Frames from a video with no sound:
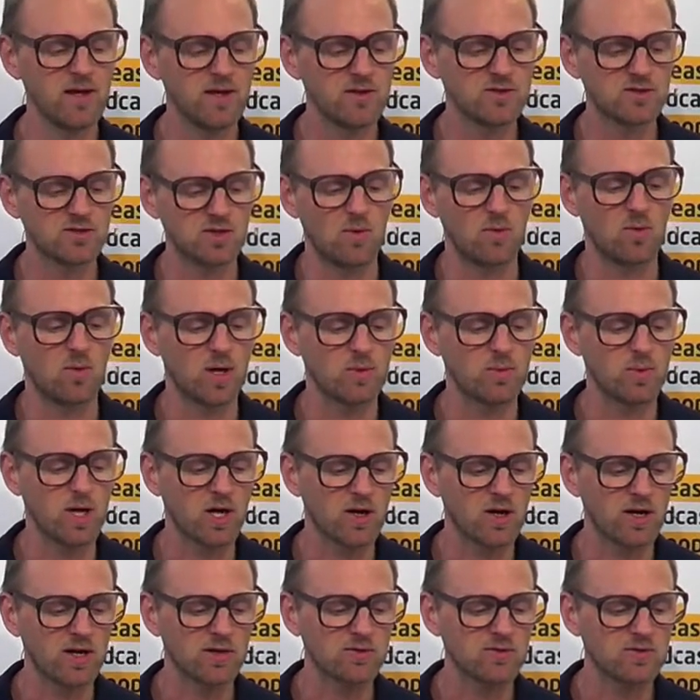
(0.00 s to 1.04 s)
So what we're
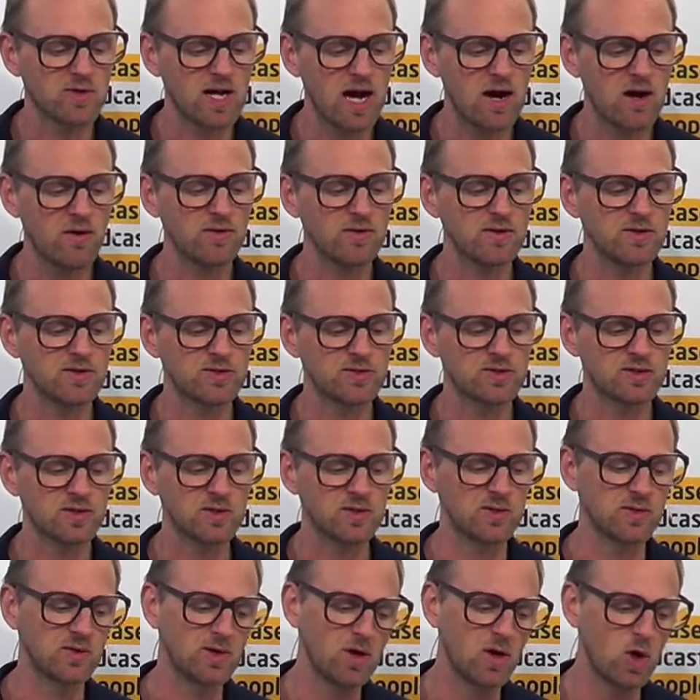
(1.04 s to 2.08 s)
going to do now is
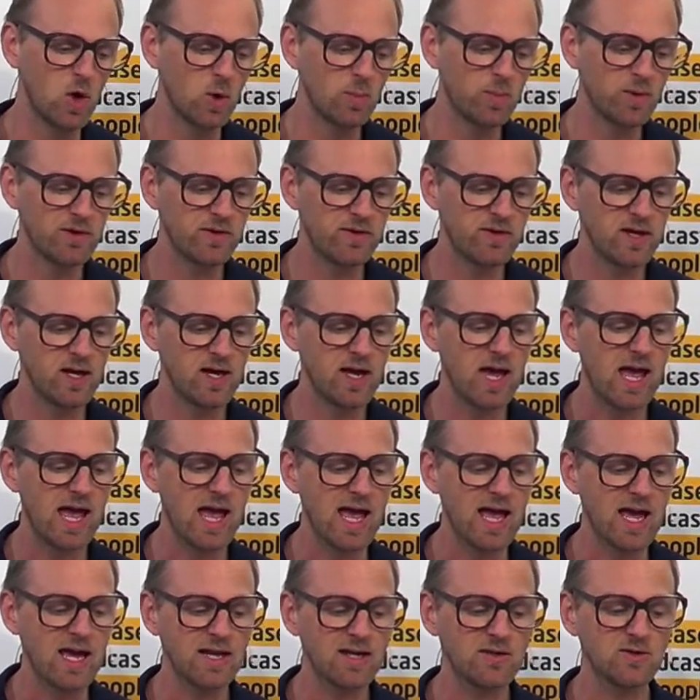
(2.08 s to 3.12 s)
to open here,
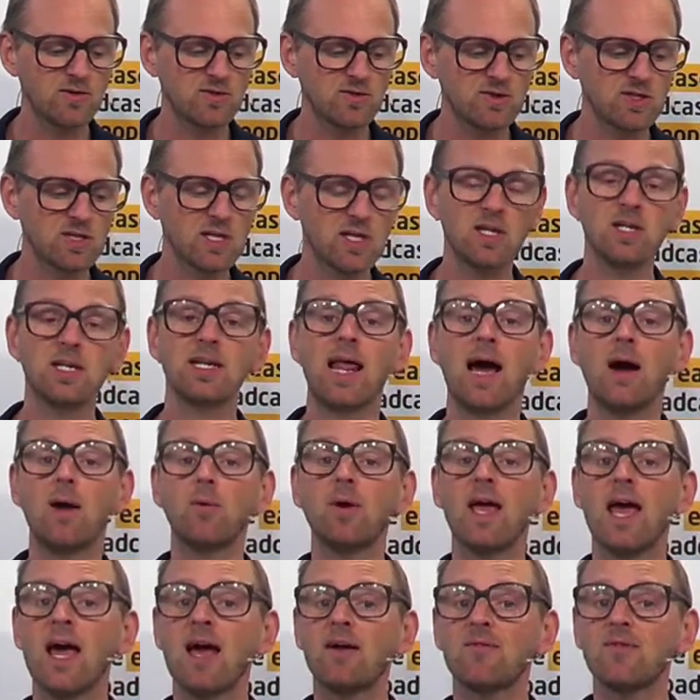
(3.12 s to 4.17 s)
and you see now
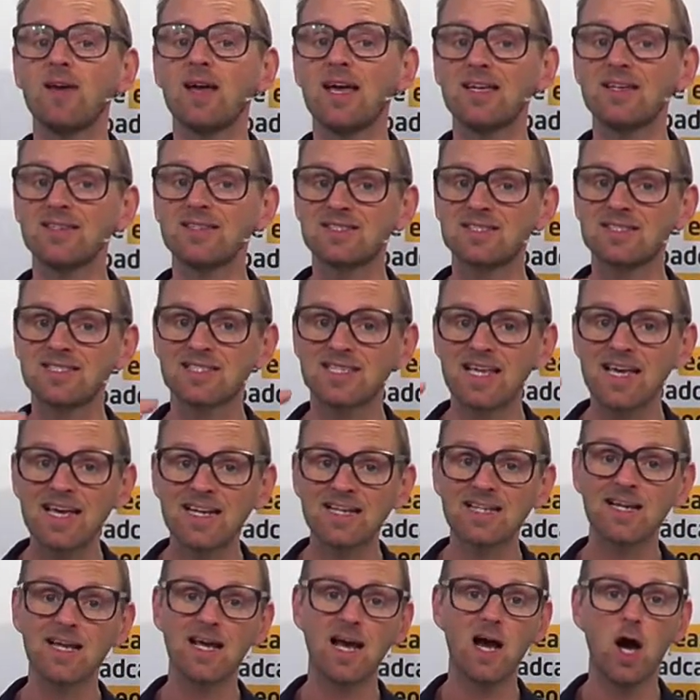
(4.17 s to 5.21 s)
we have a
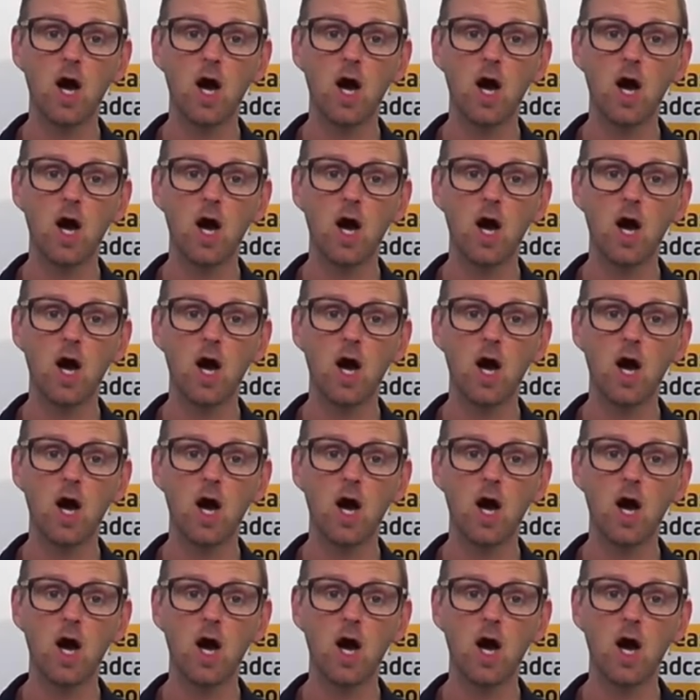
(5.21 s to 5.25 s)
set